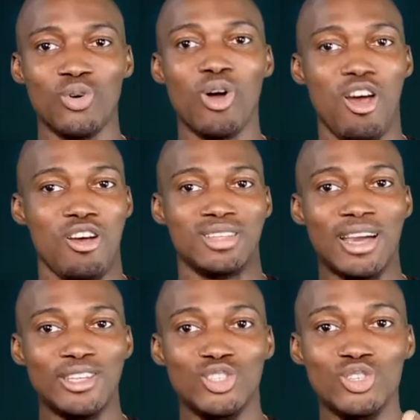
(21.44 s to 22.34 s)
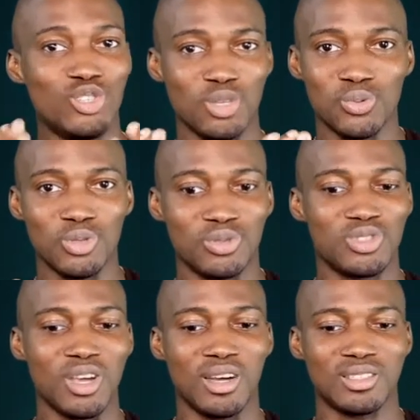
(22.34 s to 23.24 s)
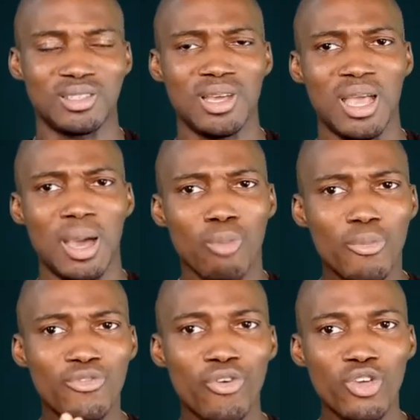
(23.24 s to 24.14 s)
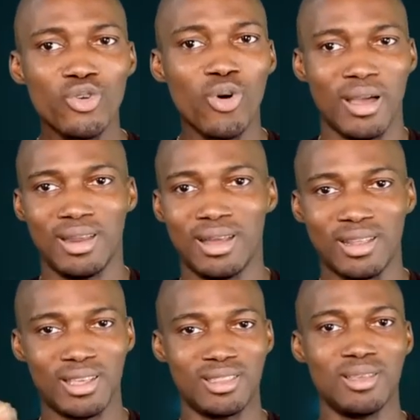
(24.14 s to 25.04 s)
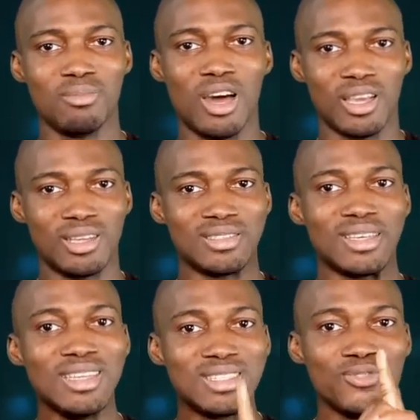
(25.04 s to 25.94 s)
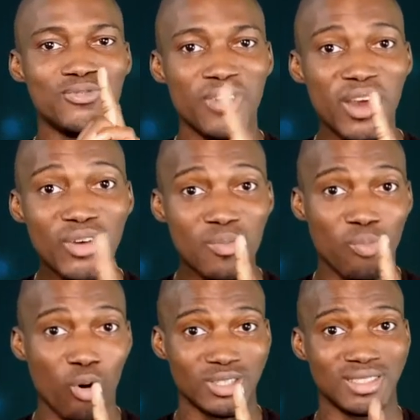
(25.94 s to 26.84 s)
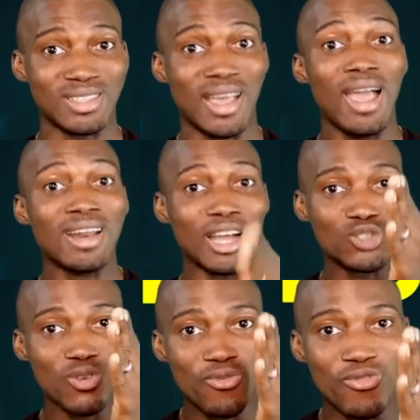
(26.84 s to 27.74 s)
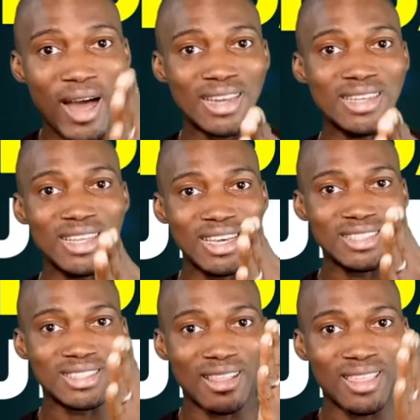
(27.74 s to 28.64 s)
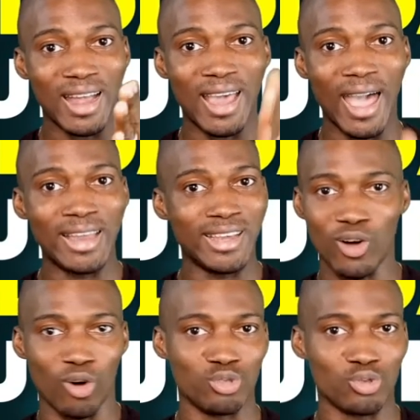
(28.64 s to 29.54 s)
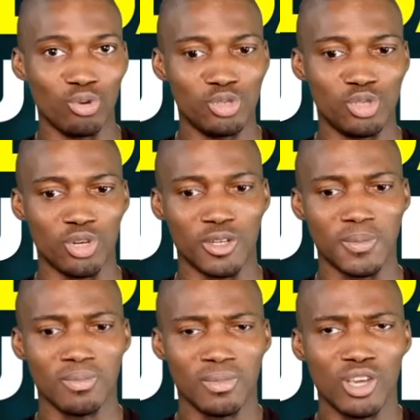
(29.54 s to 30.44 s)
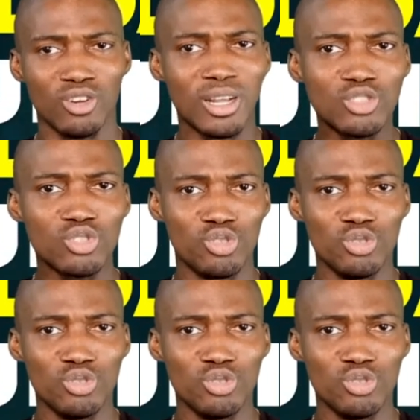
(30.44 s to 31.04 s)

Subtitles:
heart and you just want to start. But before you go ahead and hit the market, it is very important that you validate that idea or solution. In order to do